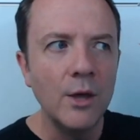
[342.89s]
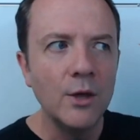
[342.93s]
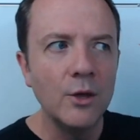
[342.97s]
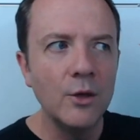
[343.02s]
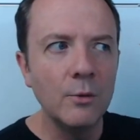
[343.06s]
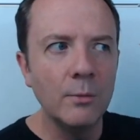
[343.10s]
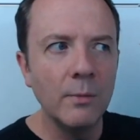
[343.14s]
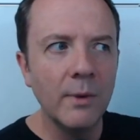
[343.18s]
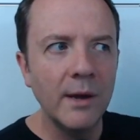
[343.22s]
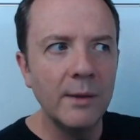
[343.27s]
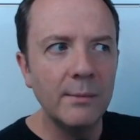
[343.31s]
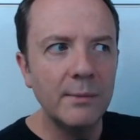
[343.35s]

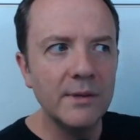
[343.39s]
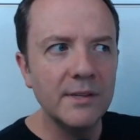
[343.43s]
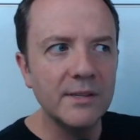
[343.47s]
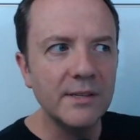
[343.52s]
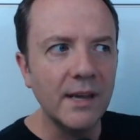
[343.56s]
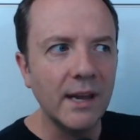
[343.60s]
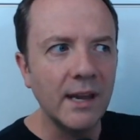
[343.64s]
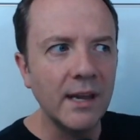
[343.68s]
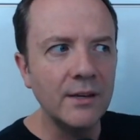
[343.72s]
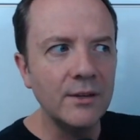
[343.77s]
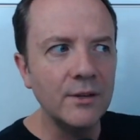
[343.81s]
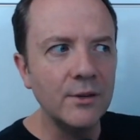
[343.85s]
you might be
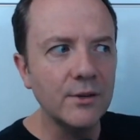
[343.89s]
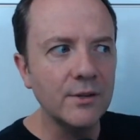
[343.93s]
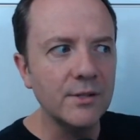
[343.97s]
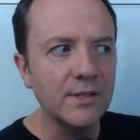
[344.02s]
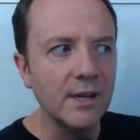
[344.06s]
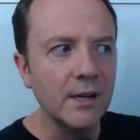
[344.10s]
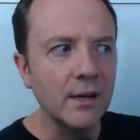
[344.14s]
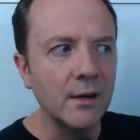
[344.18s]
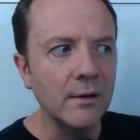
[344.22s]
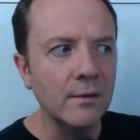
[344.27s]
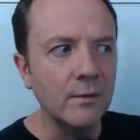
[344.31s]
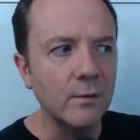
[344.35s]
saying to
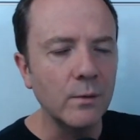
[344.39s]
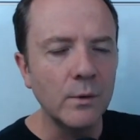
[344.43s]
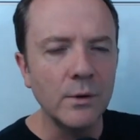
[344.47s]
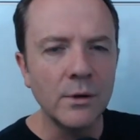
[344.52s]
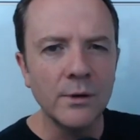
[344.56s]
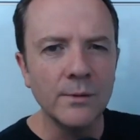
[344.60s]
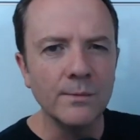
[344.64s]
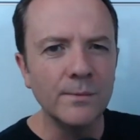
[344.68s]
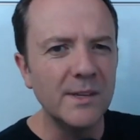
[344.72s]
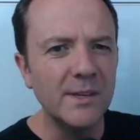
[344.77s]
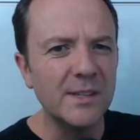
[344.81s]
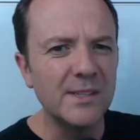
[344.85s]
yourself
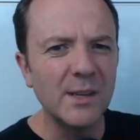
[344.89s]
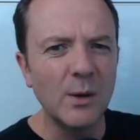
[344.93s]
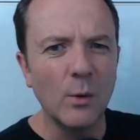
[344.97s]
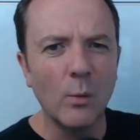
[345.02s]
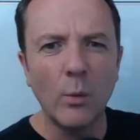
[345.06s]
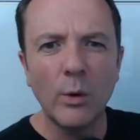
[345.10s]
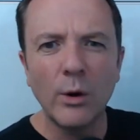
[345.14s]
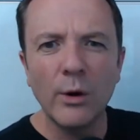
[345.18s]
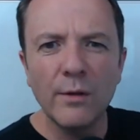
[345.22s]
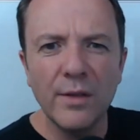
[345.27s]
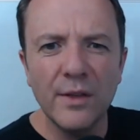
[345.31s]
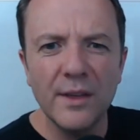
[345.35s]
well is that
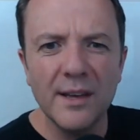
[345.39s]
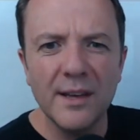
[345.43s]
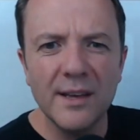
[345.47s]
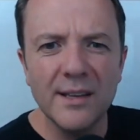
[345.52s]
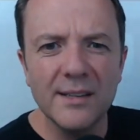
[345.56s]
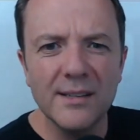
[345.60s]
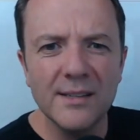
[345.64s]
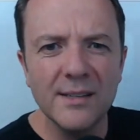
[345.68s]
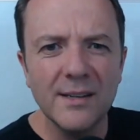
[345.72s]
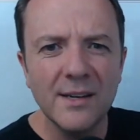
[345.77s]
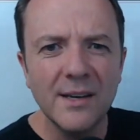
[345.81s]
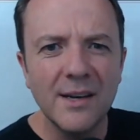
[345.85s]
worth
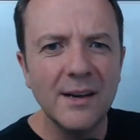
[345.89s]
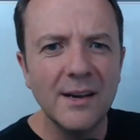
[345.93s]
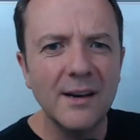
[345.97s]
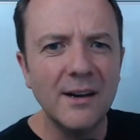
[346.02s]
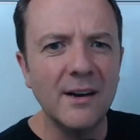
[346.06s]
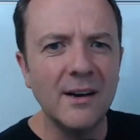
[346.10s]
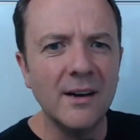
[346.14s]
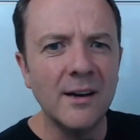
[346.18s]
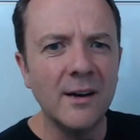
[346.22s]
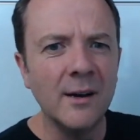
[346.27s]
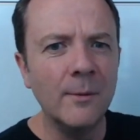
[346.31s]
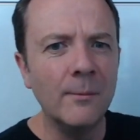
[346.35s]
it
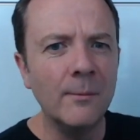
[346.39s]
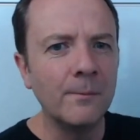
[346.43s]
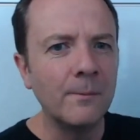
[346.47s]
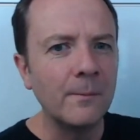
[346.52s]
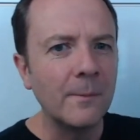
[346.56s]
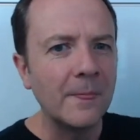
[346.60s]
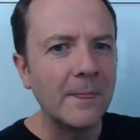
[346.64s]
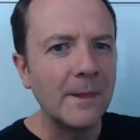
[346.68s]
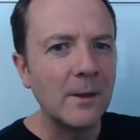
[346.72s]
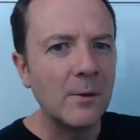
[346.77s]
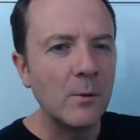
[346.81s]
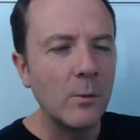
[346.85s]
um,
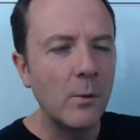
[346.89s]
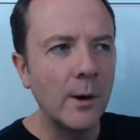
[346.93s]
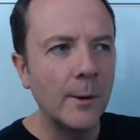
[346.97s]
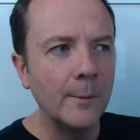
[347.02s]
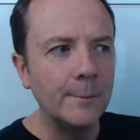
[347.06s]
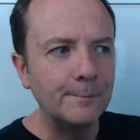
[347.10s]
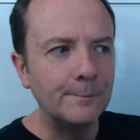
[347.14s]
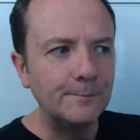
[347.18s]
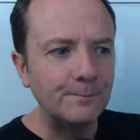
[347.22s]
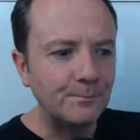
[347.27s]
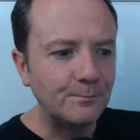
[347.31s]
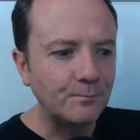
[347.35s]

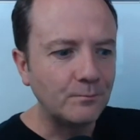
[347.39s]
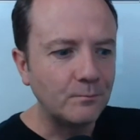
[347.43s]
well